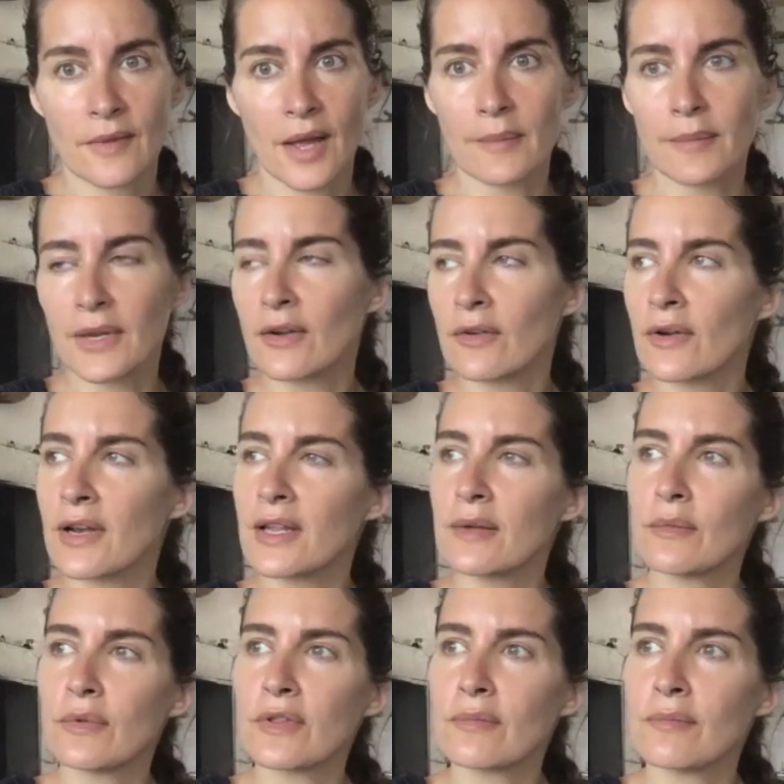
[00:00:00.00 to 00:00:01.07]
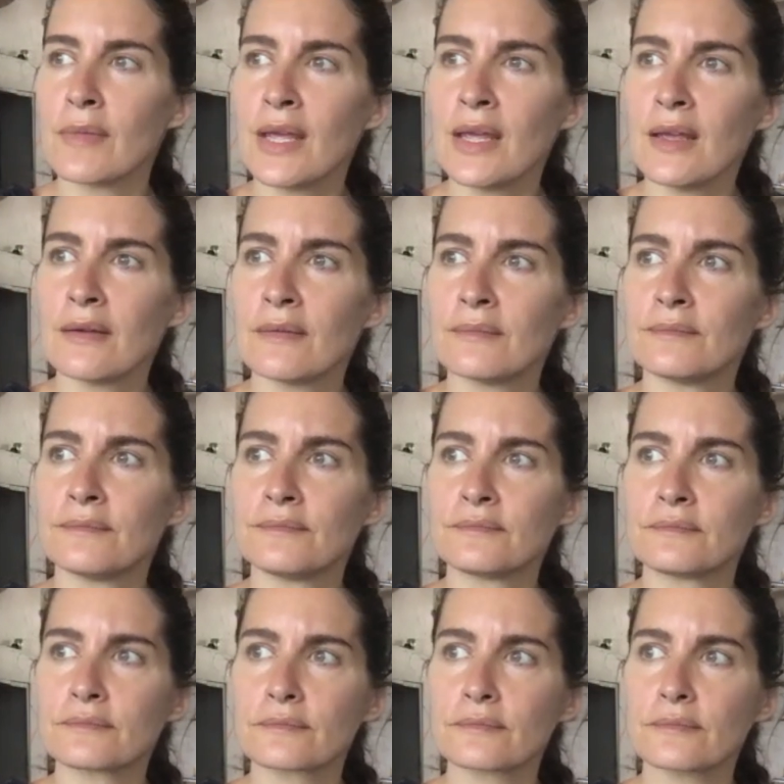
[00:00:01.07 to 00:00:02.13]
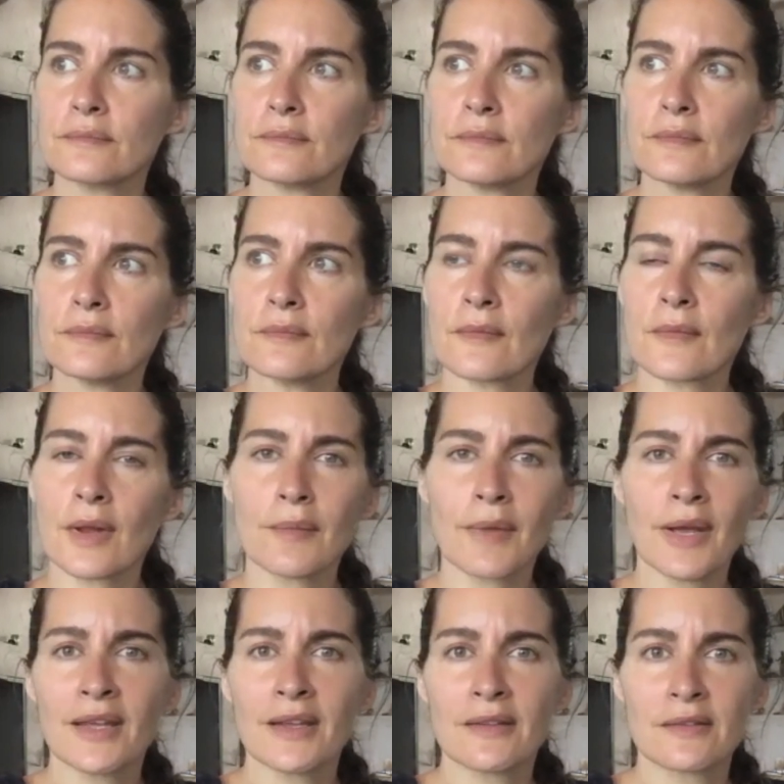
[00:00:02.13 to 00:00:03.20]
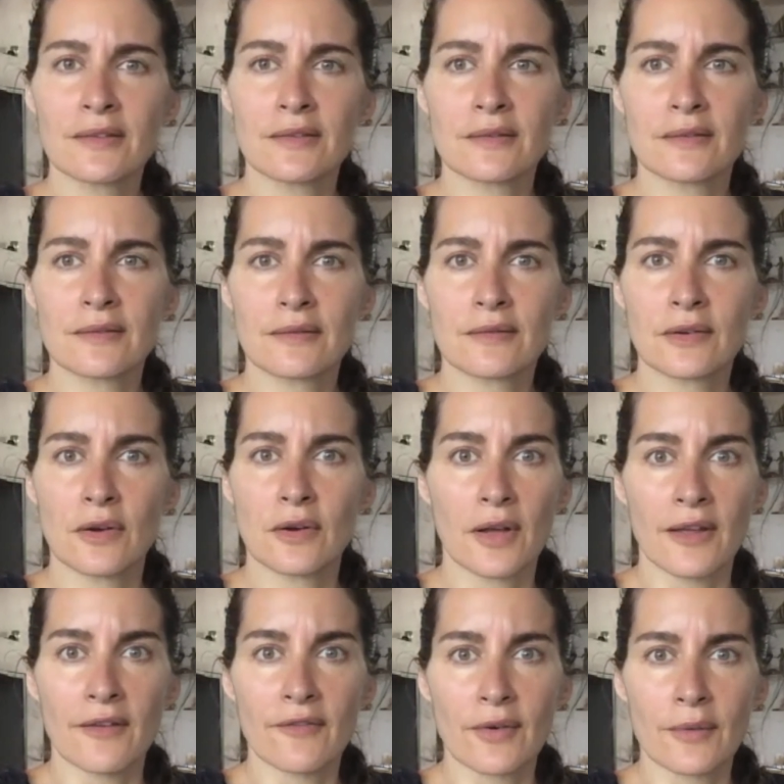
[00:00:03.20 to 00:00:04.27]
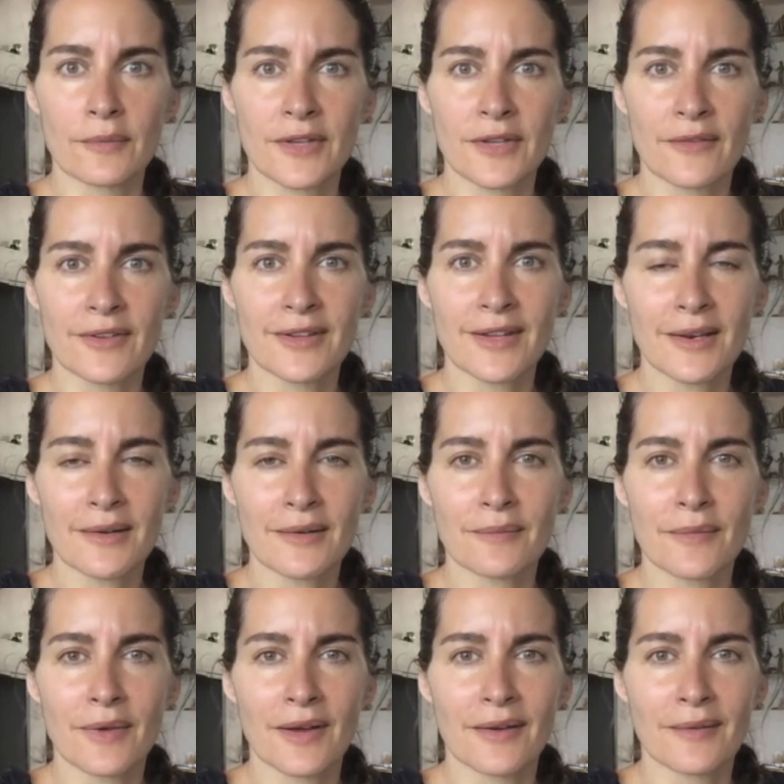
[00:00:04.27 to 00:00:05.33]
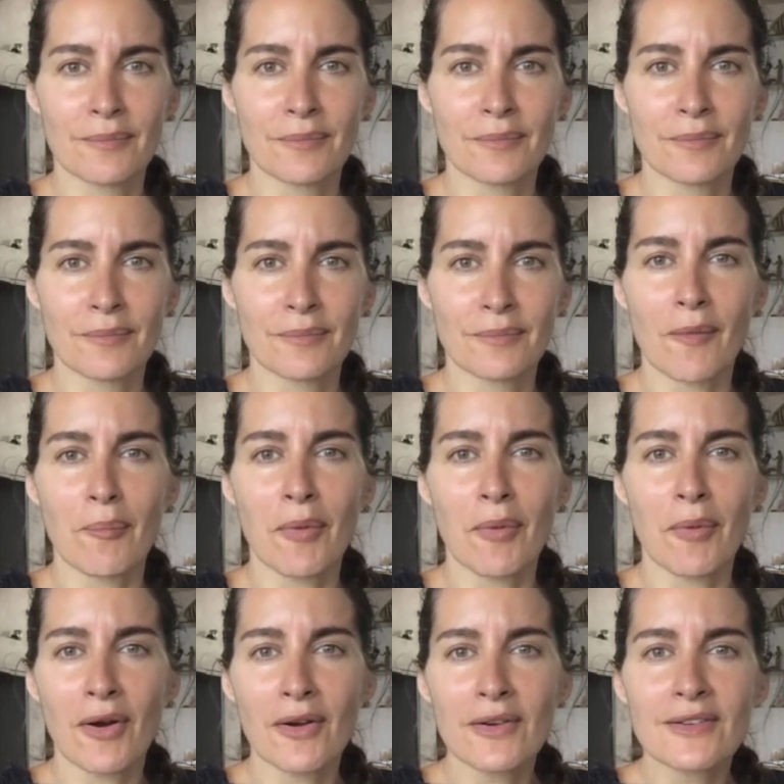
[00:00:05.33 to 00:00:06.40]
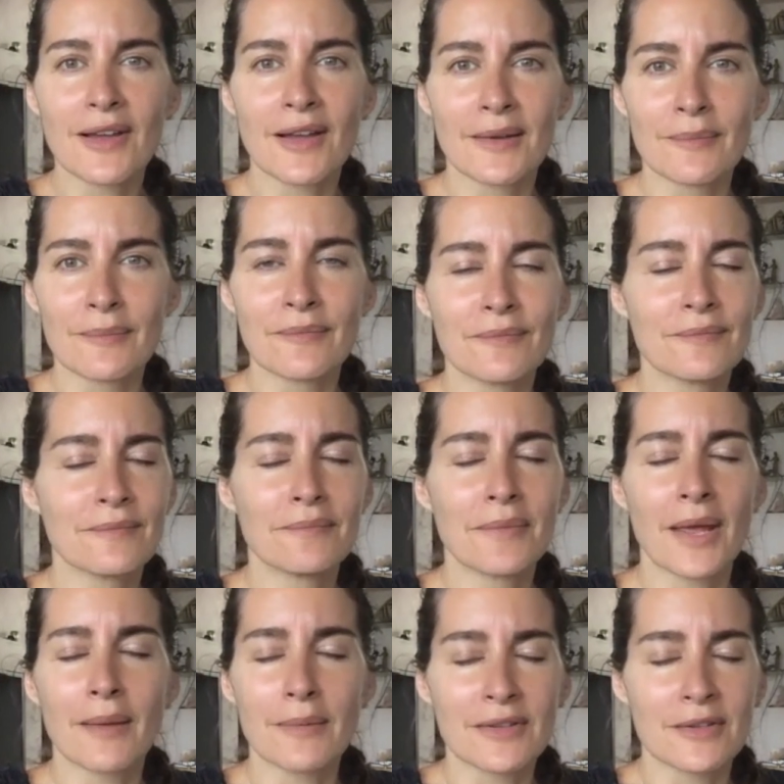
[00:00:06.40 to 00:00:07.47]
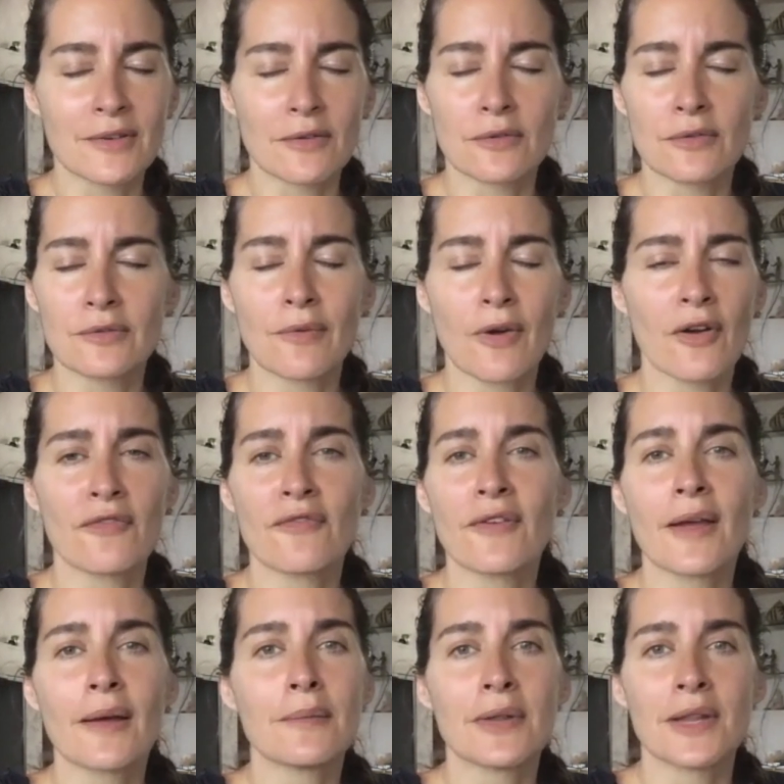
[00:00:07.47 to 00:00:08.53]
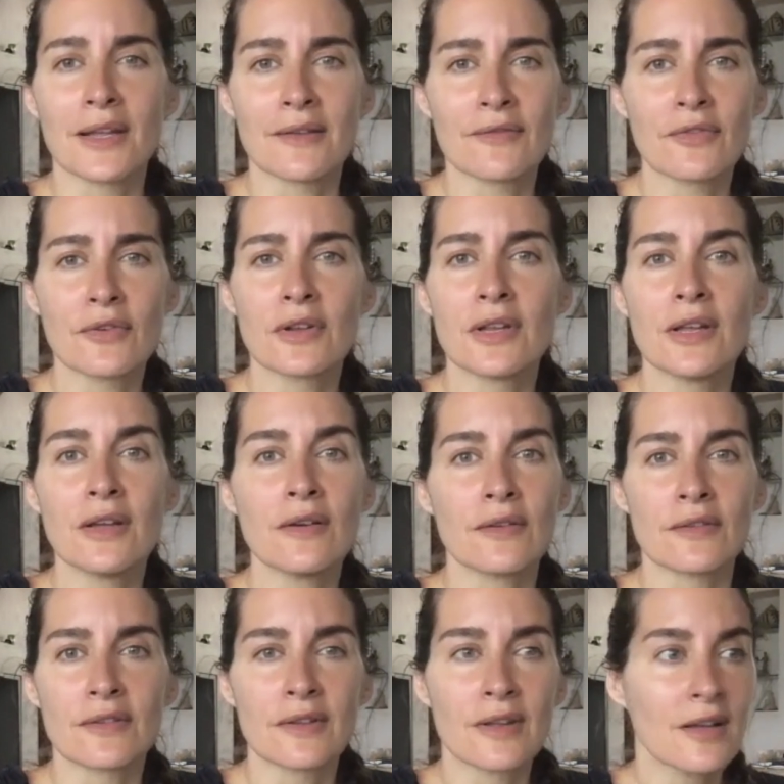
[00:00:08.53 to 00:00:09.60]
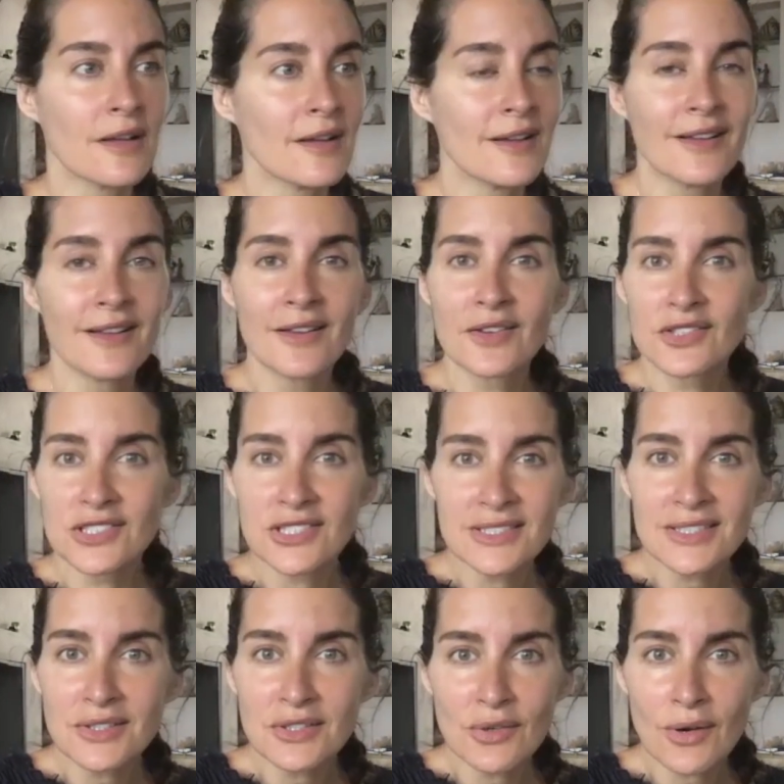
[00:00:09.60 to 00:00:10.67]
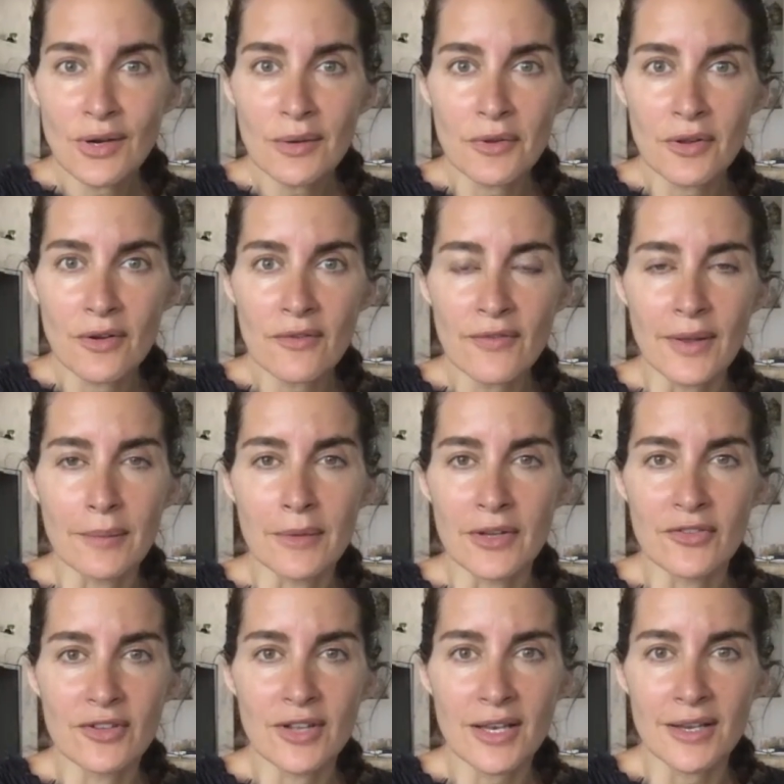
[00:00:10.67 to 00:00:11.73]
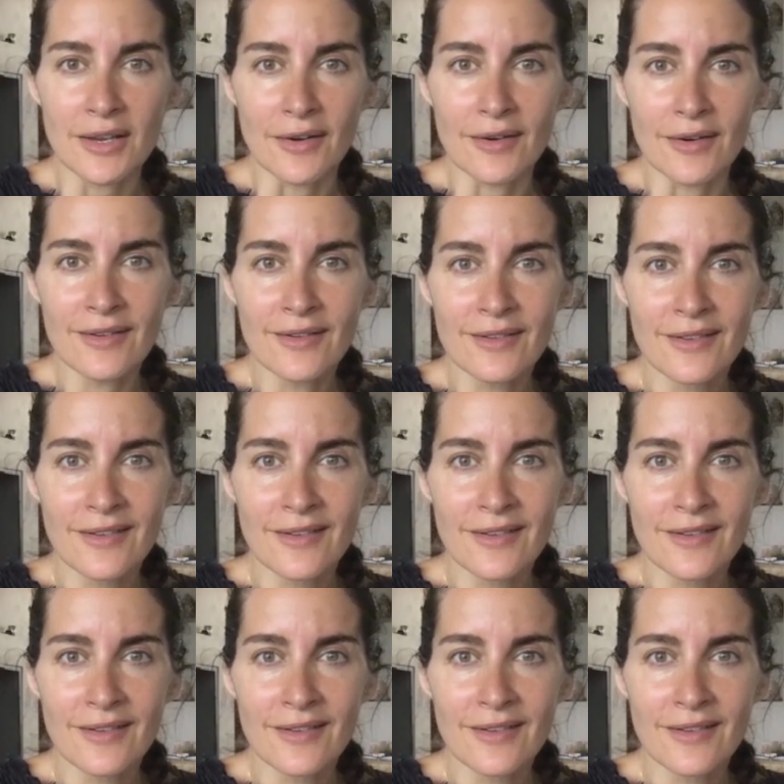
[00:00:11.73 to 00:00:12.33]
I mean, already with me, my kid's cooking for himself. He's had we have a part-time babysitter who's our family for years. She's in New York with her family. She's not here.